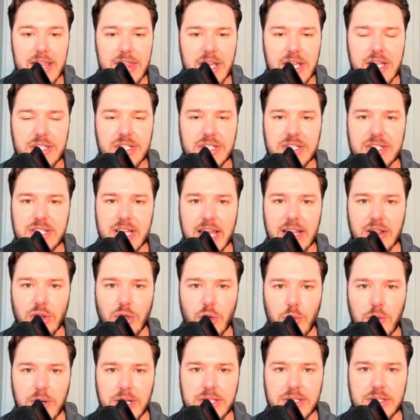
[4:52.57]
think it's St.
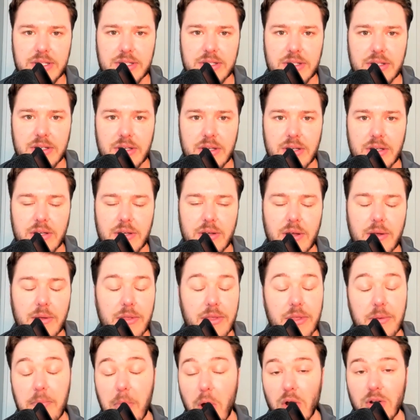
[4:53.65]
Louis.
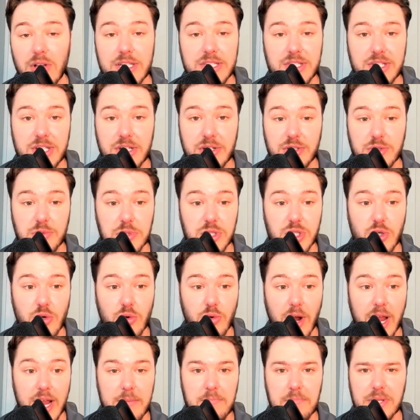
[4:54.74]
The Marlins series was
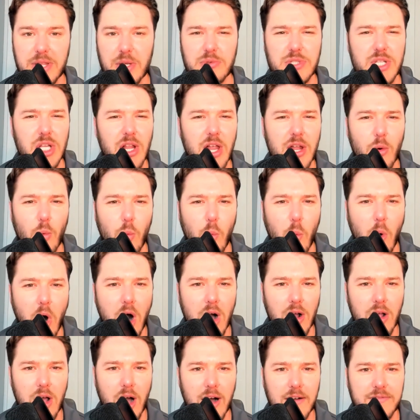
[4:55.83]
great, but there was a lot of
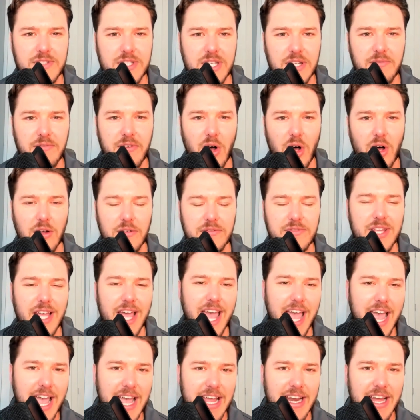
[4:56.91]
walk-offs involved,
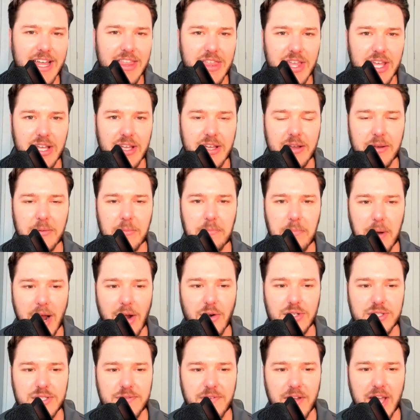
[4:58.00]
and I think
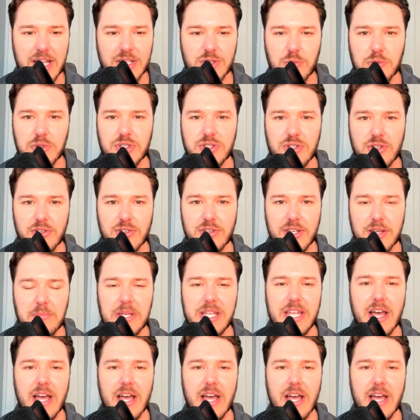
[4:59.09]
Pirates fans will certainly be